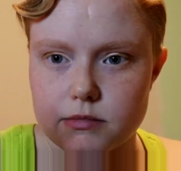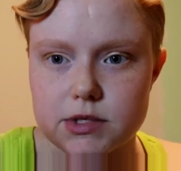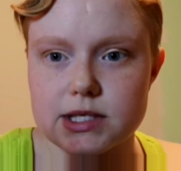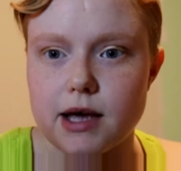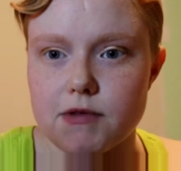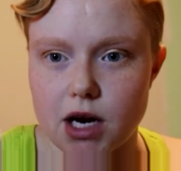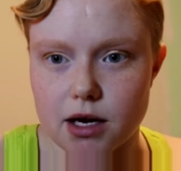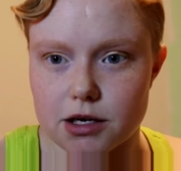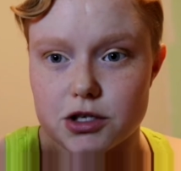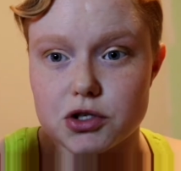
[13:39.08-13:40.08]
7,
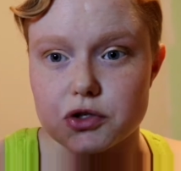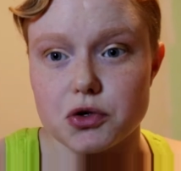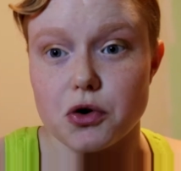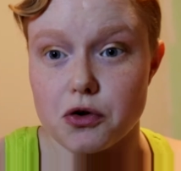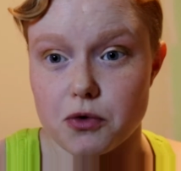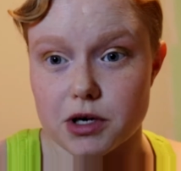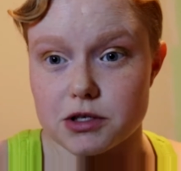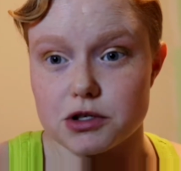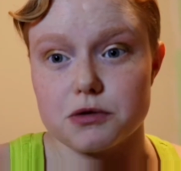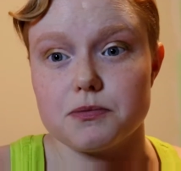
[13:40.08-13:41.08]
8-ish, go to the
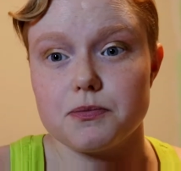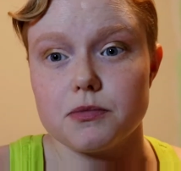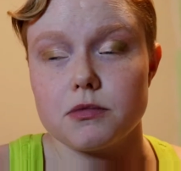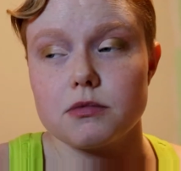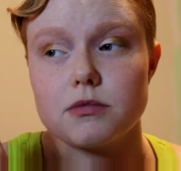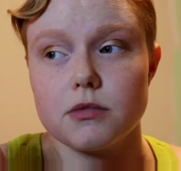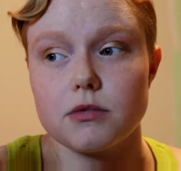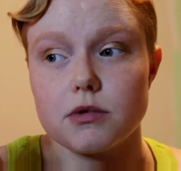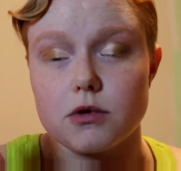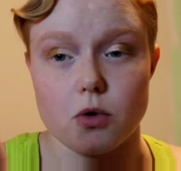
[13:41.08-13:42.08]
restroom.
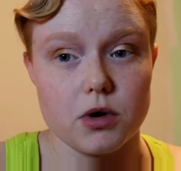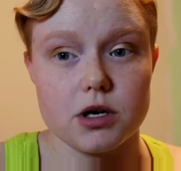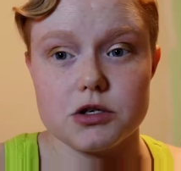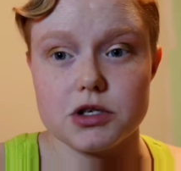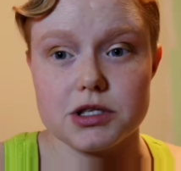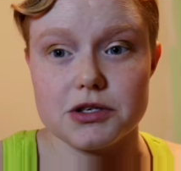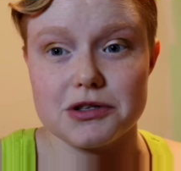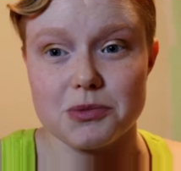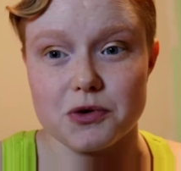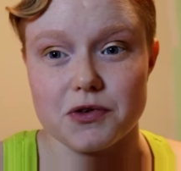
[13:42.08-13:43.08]
Don't get a drink during
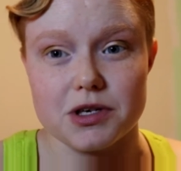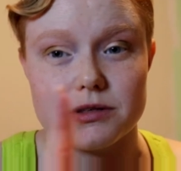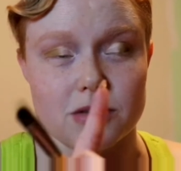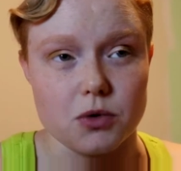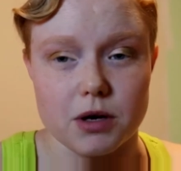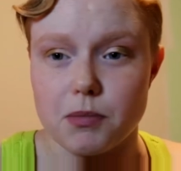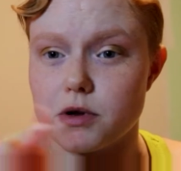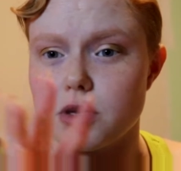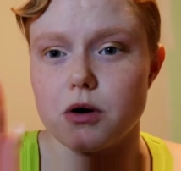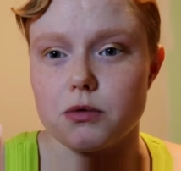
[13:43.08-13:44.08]
the movie. Don't
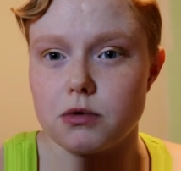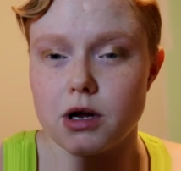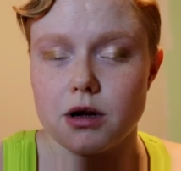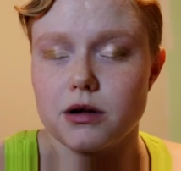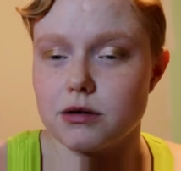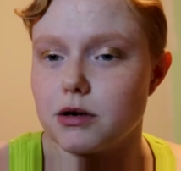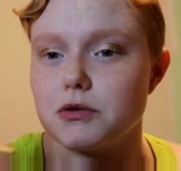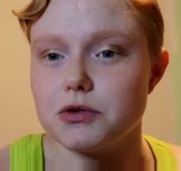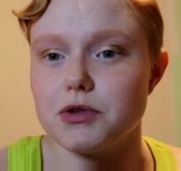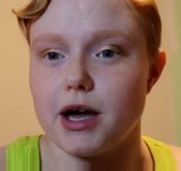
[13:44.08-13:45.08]

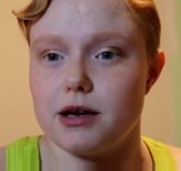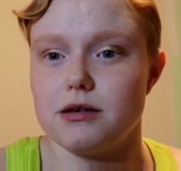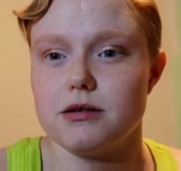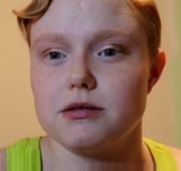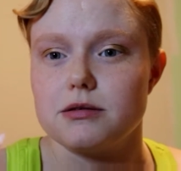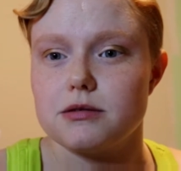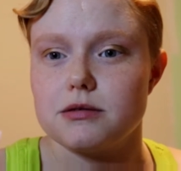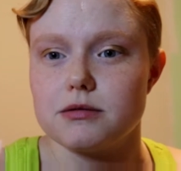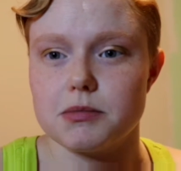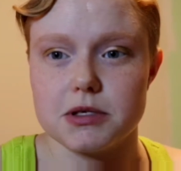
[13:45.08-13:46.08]
do that.
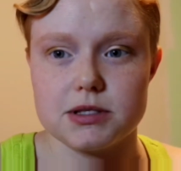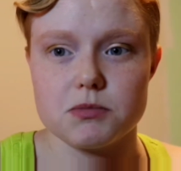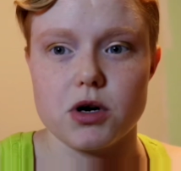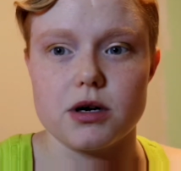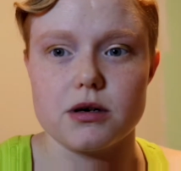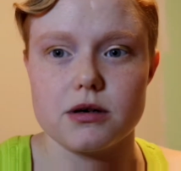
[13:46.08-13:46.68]
Be smart.